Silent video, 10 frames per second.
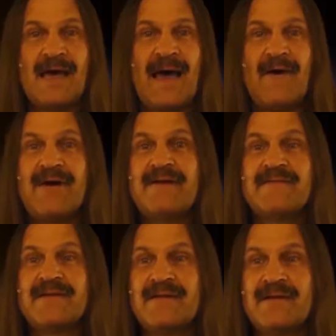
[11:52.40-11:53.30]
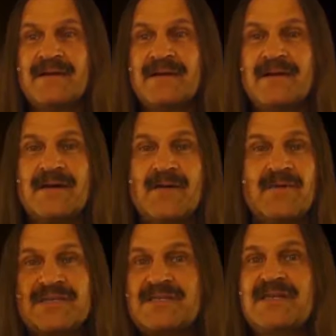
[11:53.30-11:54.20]
However,
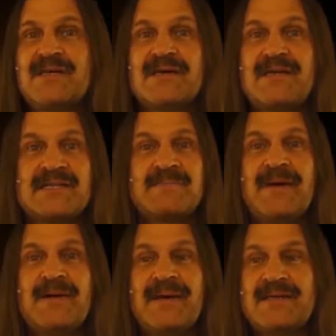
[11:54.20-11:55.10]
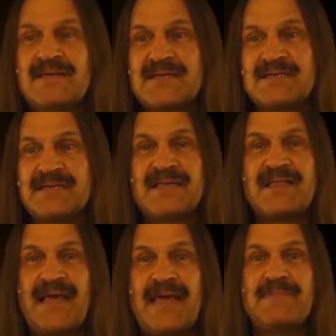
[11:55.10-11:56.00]
we still experimentally see
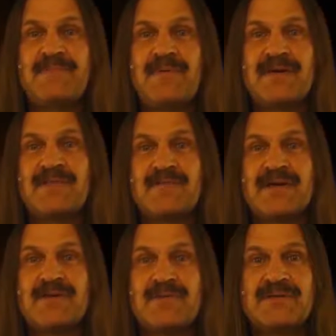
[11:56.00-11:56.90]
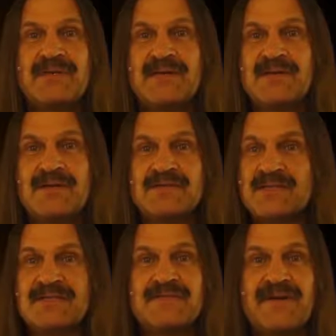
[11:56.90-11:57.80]
the 8.3 quintillion hertz.
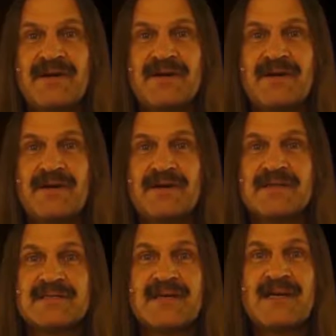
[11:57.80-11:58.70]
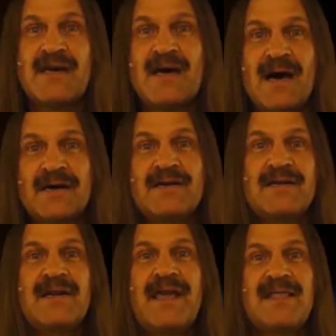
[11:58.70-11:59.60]
This is very curious. A good
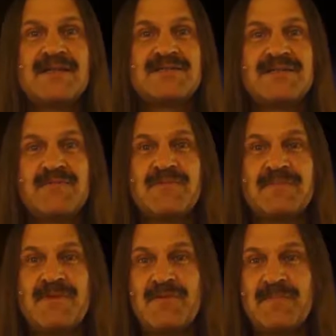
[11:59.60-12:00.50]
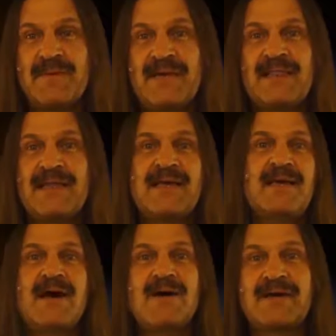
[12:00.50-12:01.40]
analogy would be,
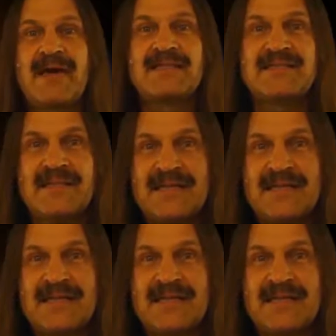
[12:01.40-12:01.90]
okay, so